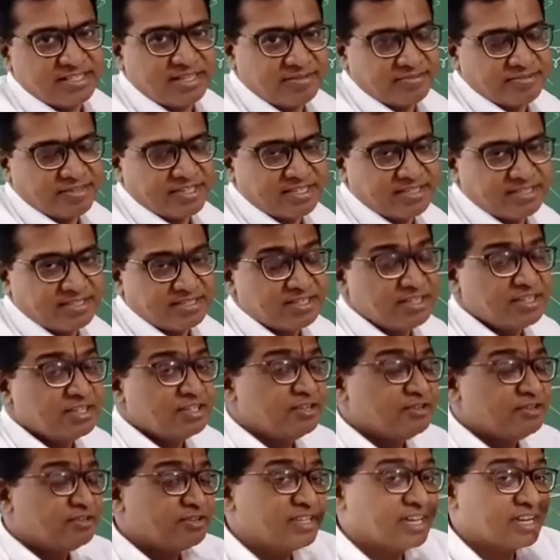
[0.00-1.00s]
surface.
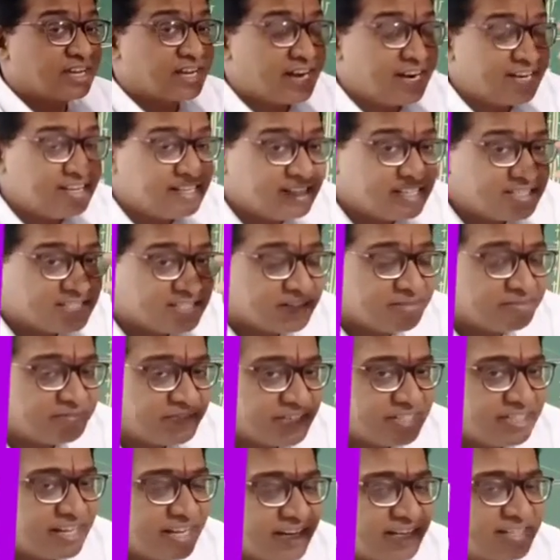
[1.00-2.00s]
The condition
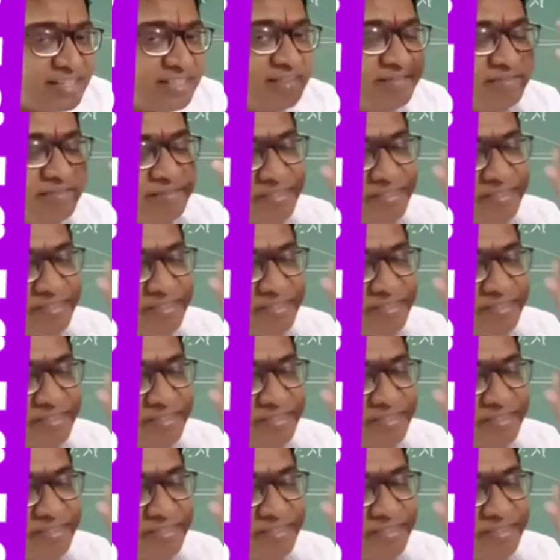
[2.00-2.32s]
for the electric